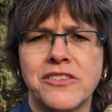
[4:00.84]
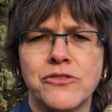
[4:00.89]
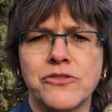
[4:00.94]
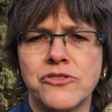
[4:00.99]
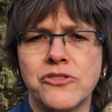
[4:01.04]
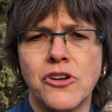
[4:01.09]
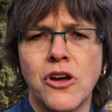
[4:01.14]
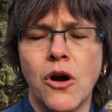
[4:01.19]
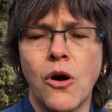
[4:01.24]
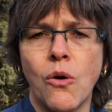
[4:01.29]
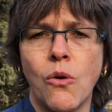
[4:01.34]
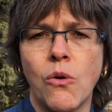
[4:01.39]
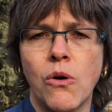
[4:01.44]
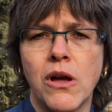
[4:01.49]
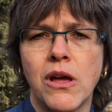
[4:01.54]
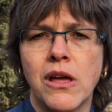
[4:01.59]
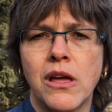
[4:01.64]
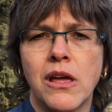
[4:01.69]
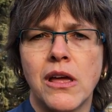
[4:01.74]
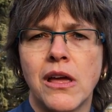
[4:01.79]
There's no
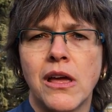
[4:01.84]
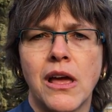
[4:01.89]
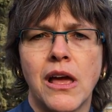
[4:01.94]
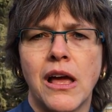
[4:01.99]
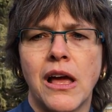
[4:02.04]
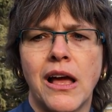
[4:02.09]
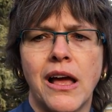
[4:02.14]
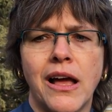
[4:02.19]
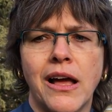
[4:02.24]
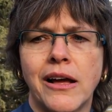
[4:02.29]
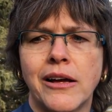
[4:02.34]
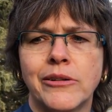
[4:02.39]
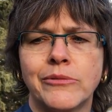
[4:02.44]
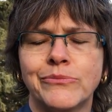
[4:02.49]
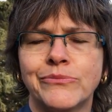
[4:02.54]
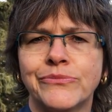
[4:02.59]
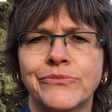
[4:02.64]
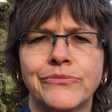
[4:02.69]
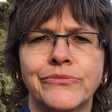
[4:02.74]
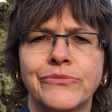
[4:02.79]

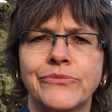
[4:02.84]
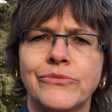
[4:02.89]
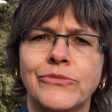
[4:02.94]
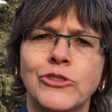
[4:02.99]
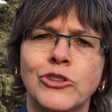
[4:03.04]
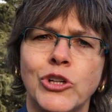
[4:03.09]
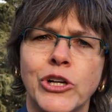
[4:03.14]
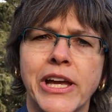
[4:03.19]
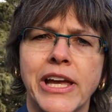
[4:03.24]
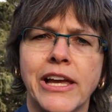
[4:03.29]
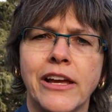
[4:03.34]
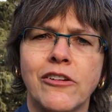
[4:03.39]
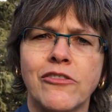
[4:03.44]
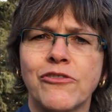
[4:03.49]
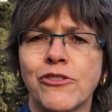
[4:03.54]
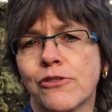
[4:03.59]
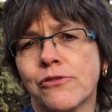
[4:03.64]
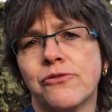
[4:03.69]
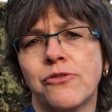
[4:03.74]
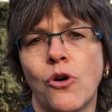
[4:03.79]
um, looking
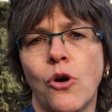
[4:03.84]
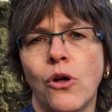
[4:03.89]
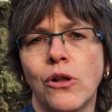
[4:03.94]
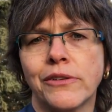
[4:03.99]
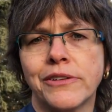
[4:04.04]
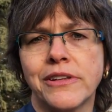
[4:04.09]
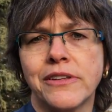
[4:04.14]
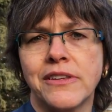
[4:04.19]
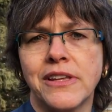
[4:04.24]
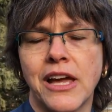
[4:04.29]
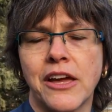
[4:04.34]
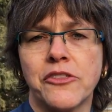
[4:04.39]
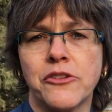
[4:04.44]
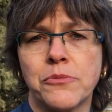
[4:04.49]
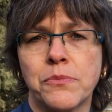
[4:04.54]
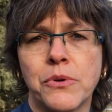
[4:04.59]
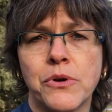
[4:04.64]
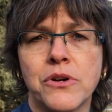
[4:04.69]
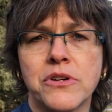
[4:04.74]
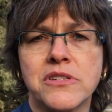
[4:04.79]
for fault in the other
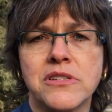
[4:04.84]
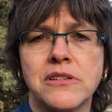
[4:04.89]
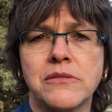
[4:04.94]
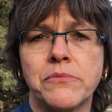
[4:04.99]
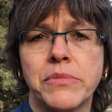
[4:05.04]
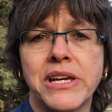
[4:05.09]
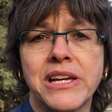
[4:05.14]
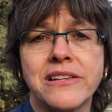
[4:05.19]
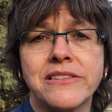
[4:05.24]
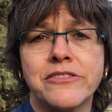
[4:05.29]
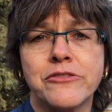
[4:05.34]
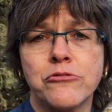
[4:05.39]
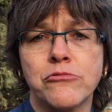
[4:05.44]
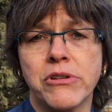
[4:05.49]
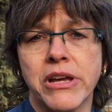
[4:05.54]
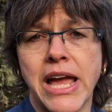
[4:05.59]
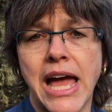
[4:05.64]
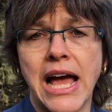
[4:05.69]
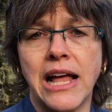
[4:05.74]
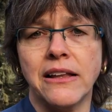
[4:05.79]
person because the
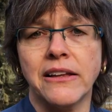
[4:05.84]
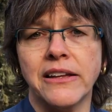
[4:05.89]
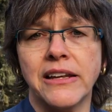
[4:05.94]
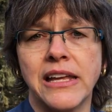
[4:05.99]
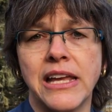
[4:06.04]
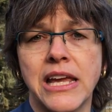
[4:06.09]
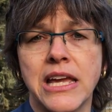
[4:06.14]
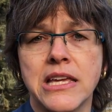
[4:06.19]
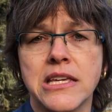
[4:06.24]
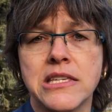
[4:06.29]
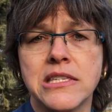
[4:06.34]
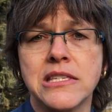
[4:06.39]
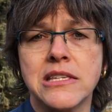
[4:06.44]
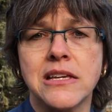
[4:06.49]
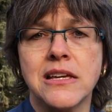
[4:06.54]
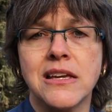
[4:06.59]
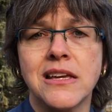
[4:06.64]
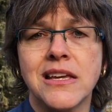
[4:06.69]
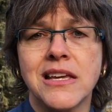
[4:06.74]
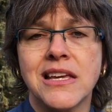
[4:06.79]
reality is
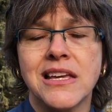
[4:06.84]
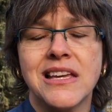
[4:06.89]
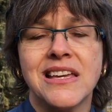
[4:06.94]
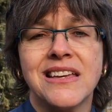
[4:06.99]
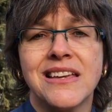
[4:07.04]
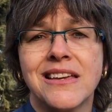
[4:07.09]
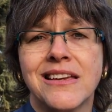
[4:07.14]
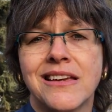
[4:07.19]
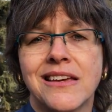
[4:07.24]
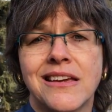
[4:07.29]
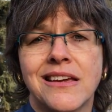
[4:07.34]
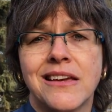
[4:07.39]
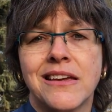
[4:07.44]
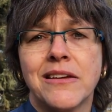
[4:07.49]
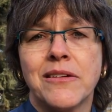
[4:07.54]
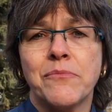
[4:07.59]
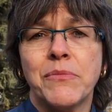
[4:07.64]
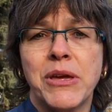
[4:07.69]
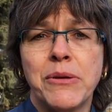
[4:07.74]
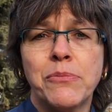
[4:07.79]

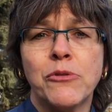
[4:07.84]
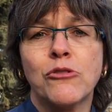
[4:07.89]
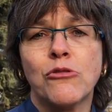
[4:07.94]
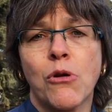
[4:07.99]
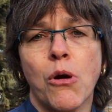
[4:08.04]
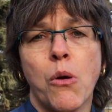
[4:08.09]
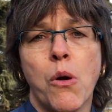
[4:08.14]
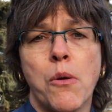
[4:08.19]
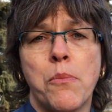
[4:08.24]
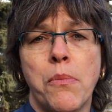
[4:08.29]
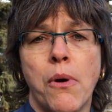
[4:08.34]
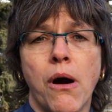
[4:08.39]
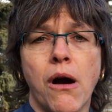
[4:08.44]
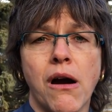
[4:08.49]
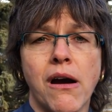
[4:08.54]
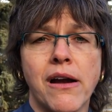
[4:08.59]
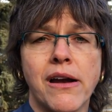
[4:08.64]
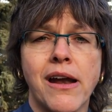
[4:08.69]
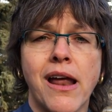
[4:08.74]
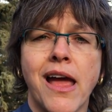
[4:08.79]
people grow
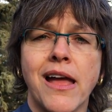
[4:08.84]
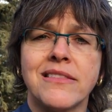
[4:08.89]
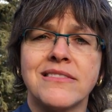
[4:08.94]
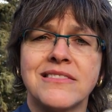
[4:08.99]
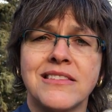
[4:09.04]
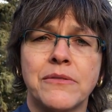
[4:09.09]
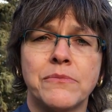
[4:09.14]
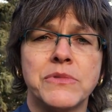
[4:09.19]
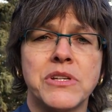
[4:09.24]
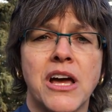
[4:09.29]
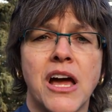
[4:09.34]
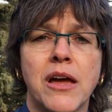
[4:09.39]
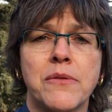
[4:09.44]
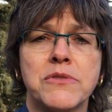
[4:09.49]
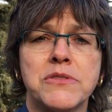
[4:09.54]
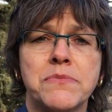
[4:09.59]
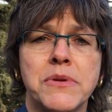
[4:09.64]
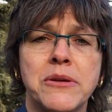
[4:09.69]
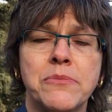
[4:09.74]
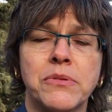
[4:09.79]
apart and
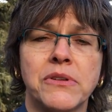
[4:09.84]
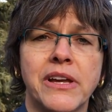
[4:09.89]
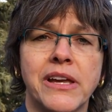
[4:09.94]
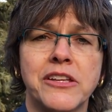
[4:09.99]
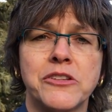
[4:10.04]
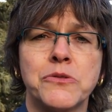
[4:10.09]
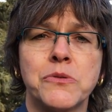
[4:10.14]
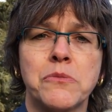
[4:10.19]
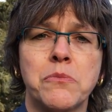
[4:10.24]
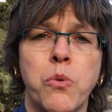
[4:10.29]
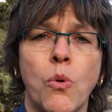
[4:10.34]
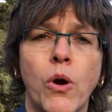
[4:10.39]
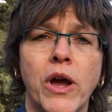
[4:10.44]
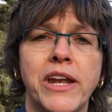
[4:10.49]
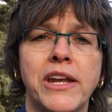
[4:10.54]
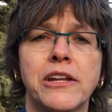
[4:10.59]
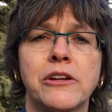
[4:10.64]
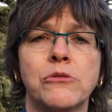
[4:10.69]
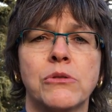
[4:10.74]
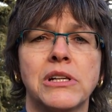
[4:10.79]
sometimes people get to a
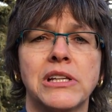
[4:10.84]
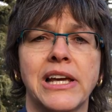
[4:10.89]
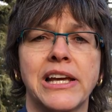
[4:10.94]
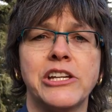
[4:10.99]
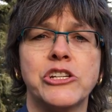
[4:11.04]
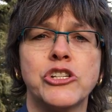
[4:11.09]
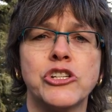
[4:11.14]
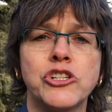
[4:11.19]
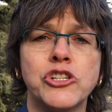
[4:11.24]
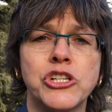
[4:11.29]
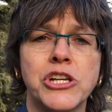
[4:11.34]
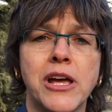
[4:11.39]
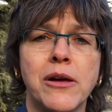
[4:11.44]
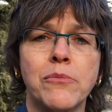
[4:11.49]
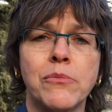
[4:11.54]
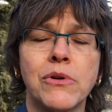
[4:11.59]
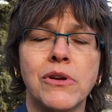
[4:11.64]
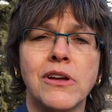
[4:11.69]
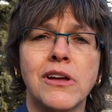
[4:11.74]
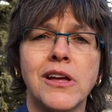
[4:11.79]
point in a relationship
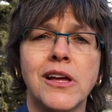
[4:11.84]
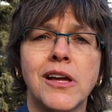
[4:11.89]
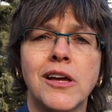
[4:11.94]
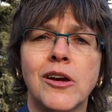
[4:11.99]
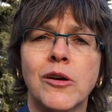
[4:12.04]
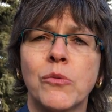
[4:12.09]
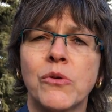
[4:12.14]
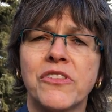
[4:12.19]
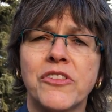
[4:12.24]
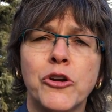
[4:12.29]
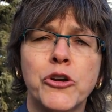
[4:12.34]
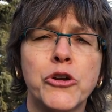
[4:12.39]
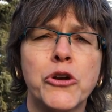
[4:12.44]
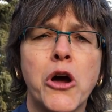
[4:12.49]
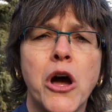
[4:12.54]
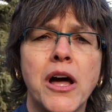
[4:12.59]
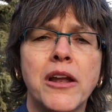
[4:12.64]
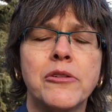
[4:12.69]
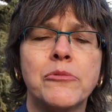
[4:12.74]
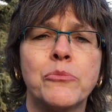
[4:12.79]
where they're
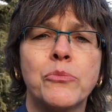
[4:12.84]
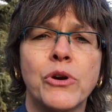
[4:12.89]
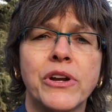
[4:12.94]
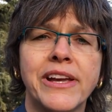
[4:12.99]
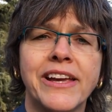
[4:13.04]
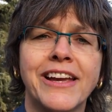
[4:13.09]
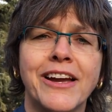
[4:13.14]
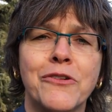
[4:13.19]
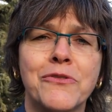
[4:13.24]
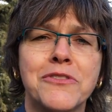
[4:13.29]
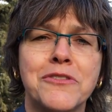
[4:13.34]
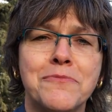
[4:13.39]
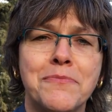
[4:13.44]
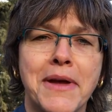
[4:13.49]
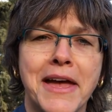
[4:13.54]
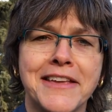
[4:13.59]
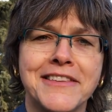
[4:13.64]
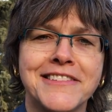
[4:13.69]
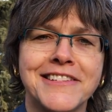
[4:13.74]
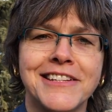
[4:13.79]
not bringing out the
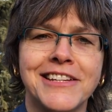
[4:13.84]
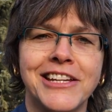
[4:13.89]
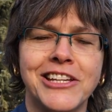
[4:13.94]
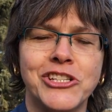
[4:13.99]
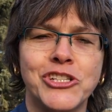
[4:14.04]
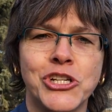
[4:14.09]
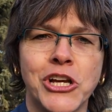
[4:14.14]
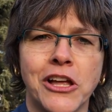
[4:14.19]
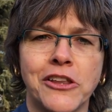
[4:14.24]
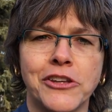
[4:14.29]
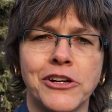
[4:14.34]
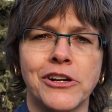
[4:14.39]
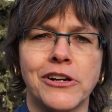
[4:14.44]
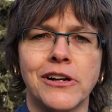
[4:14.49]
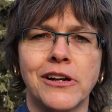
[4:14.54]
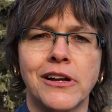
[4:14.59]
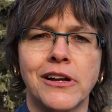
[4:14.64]
best in each other.